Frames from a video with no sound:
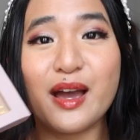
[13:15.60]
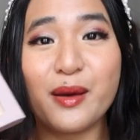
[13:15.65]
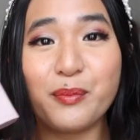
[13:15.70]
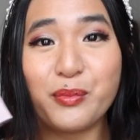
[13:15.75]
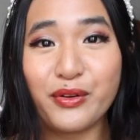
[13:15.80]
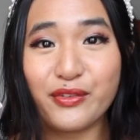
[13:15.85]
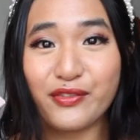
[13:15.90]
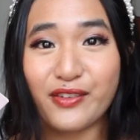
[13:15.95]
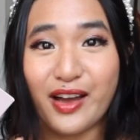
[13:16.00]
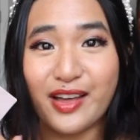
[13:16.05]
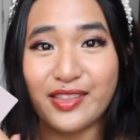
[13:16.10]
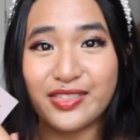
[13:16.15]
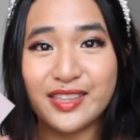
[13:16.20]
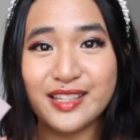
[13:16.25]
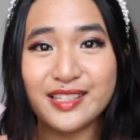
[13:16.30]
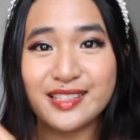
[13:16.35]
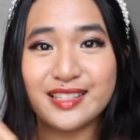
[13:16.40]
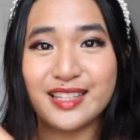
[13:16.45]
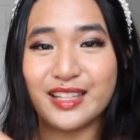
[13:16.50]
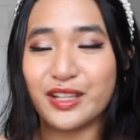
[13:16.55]
up, we've got
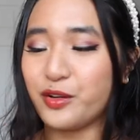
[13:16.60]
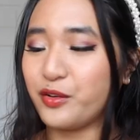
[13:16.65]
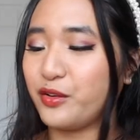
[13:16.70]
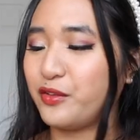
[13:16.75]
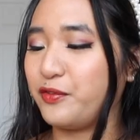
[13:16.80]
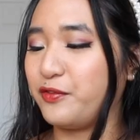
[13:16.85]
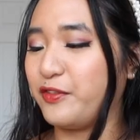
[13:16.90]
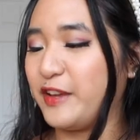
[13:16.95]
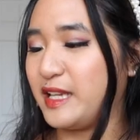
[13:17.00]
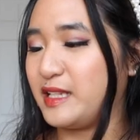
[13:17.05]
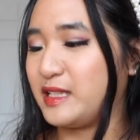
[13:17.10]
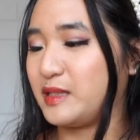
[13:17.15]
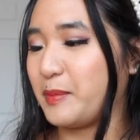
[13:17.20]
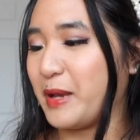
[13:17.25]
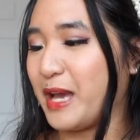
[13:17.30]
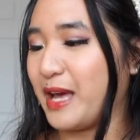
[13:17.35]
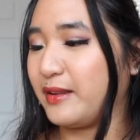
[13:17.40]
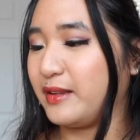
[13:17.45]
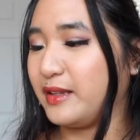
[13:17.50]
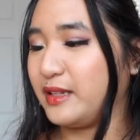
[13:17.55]
this little face
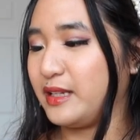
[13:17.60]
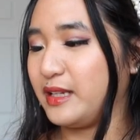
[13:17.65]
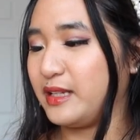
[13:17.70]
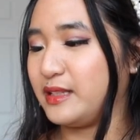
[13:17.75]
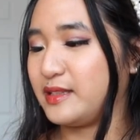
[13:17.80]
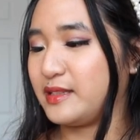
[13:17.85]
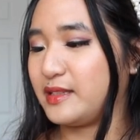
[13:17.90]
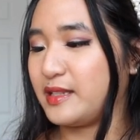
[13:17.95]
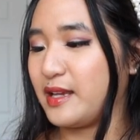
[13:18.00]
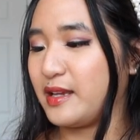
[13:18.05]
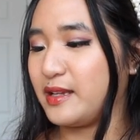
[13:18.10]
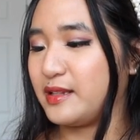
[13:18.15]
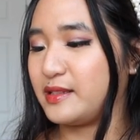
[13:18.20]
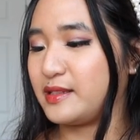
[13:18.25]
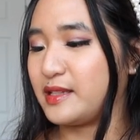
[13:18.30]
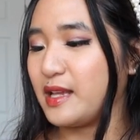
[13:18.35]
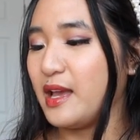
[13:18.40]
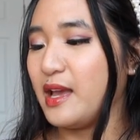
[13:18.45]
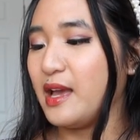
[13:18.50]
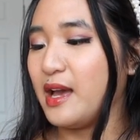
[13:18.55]
palette. It
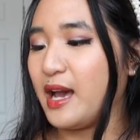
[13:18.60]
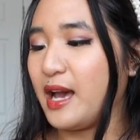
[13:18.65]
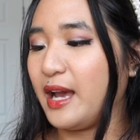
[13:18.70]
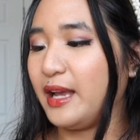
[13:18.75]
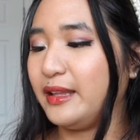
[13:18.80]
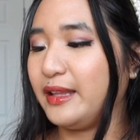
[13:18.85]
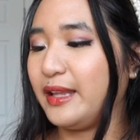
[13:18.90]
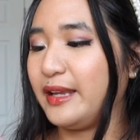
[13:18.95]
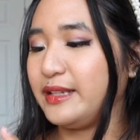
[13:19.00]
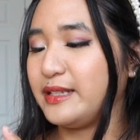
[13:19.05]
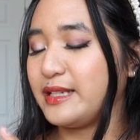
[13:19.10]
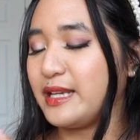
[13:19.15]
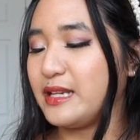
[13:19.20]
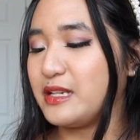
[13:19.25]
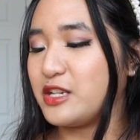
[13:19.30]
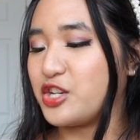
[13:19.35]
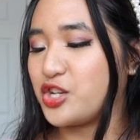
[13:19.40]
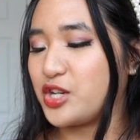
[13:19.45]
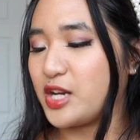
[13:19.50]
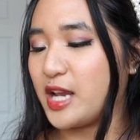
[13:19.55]
says highlight
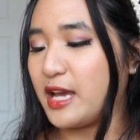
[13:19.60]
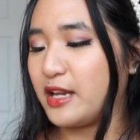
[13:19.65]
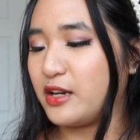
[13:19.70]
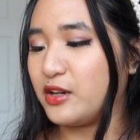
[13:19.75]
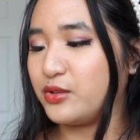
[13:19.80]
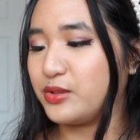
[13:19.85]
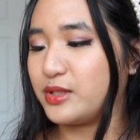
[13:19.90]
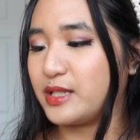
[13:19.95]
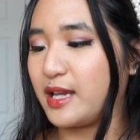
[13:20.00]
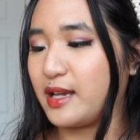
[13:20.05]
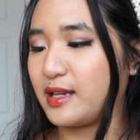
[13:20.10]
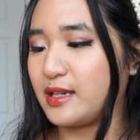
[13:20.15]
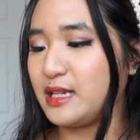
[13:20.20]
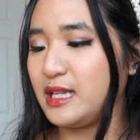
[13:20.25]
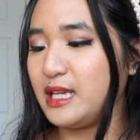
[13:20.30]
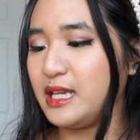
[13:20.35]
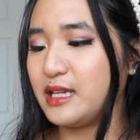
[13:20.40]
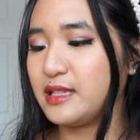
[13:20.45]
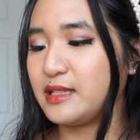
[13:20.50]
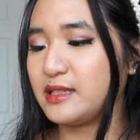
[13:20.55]
and shadow
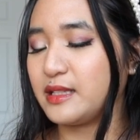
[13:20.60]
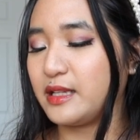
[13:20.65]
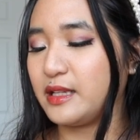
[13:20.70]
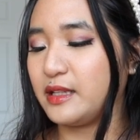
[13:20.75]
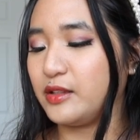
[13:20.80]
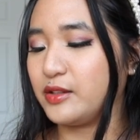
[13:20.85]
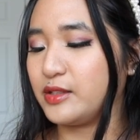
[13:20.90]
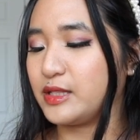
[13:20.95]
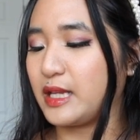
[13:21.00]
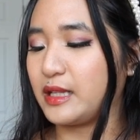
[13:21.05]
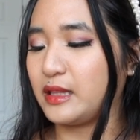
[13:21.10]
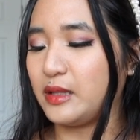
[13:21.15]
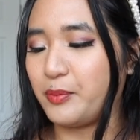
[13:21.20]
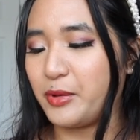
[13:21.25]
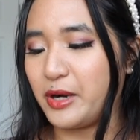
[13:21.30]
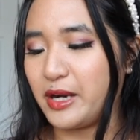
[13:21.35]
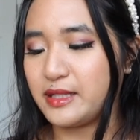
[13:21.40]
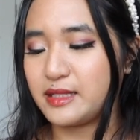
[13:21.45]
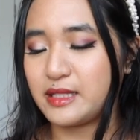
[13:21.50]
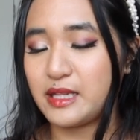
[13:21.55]
techniques. It looks like the
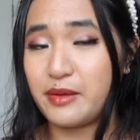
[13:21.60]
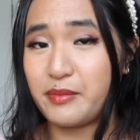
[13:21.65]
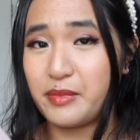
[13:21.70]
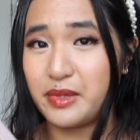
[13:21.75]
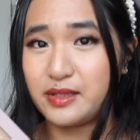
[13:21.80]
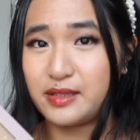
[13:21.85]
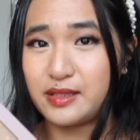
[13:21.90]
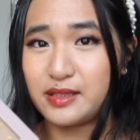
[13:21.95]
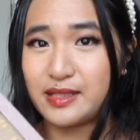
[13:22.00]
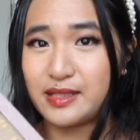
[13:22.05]
brand's name is